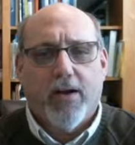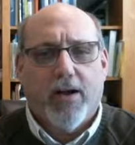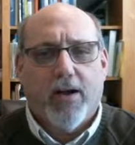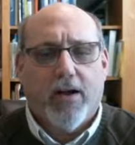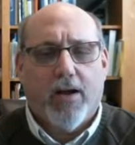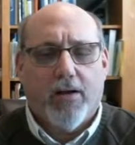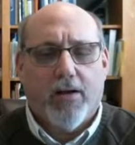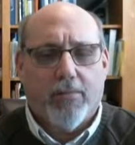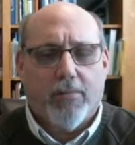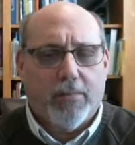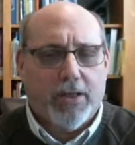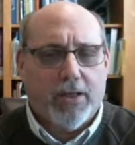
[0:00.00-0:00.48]

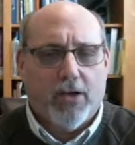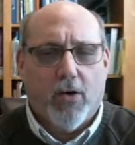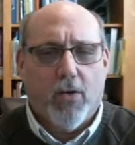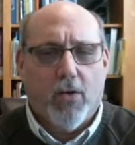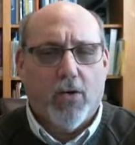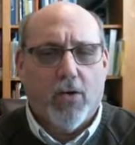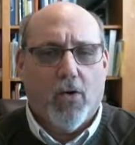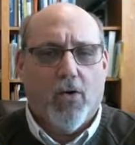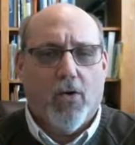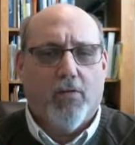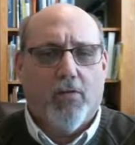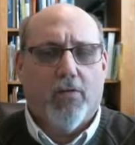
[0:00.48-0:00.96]
I'll be
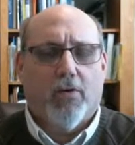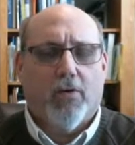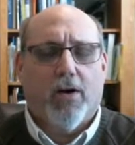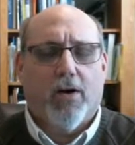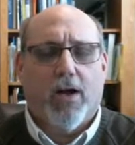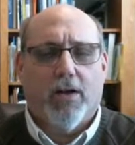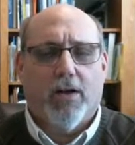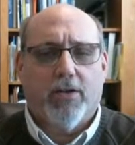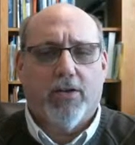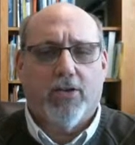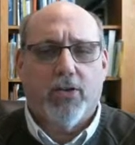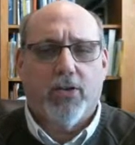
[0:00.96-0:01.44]
going over how
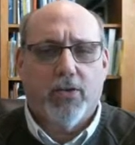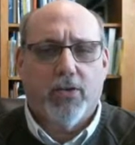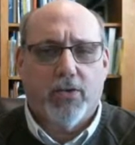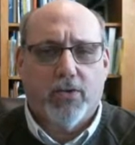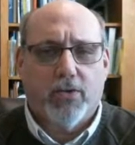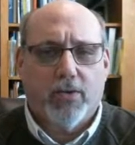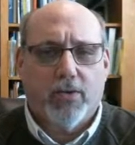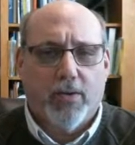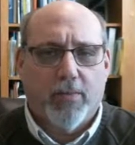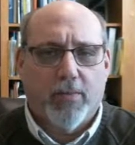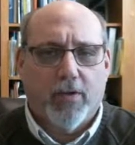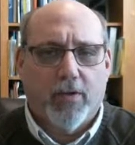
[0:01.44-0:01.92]
to do
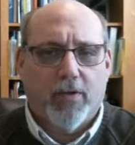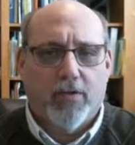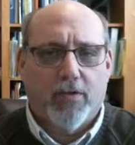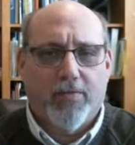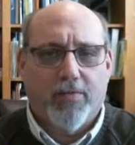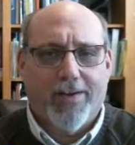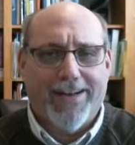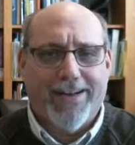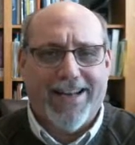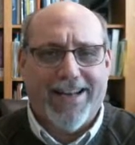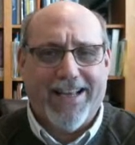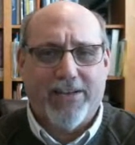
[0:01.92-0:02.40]
some of those
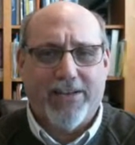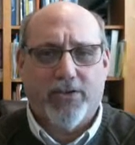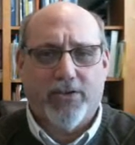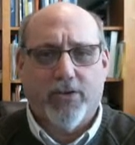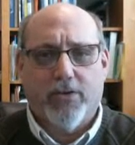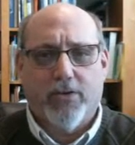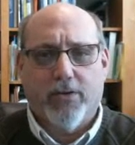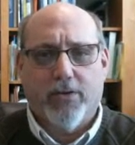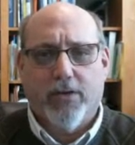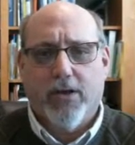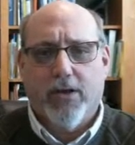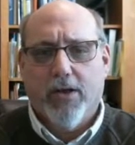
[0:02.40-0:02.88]

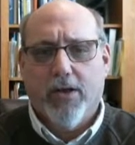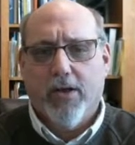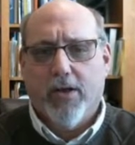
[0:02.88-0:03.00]
financial